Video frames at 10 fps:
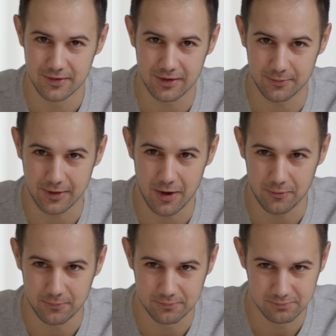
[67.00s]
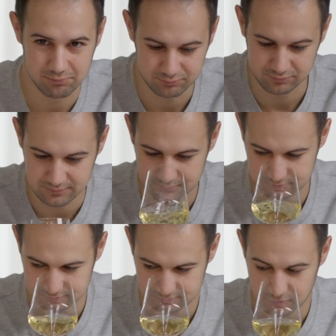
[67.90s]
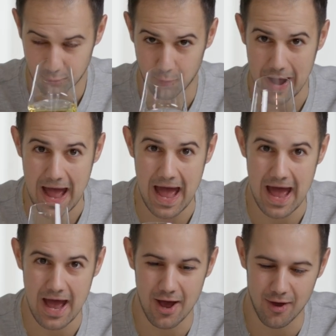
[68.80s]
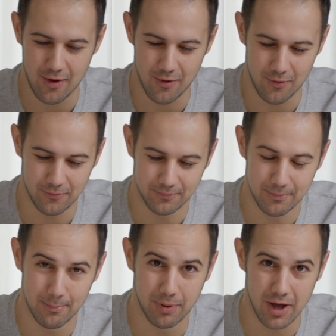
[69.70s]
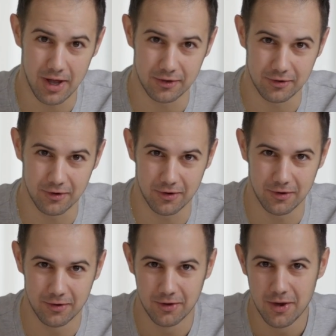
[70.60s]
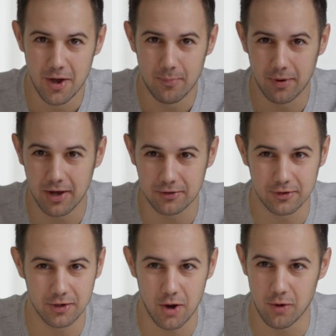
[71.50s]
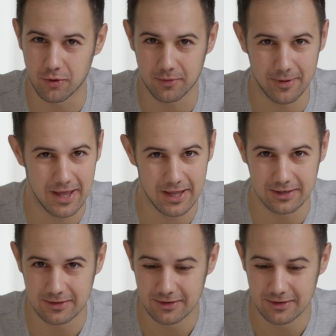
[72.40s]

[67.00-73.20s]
here we go. Wow, butter. Butter and oak, man.